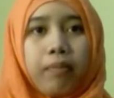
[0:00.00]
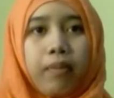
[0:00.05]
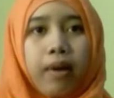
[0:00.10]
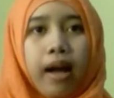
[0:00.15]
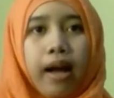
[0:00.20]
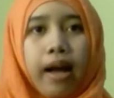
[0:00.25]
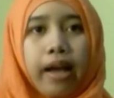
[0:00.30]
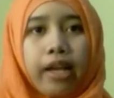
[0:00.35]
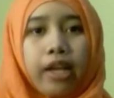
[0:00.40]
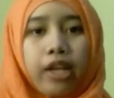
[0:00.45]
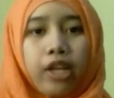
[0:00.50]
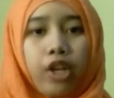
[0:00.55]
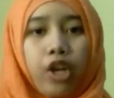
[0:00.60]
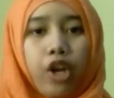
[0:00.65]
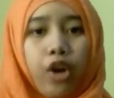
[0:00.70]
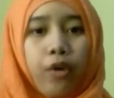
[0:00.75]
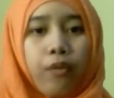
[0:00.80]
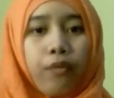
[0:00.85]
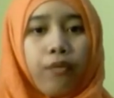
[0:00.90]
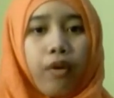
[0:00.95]
by
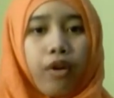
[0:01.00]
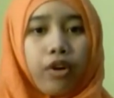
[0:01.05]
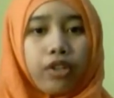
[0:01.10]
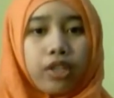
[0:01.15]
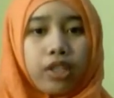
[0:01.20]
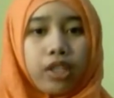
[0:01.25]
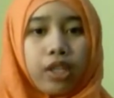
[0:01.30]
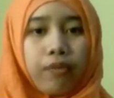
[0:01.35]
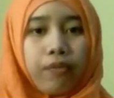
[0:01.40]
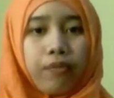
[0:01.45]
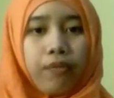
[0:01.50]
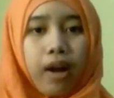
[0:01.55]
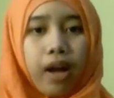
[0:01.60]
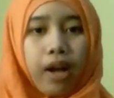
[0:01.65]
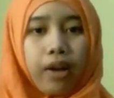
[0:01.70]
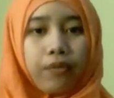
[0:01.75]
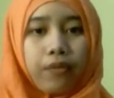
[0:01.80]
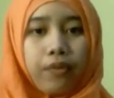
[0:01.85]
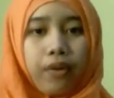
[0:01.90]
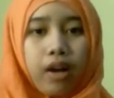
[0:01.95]

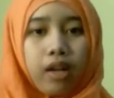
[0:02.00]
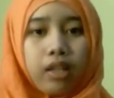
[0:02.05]
$45,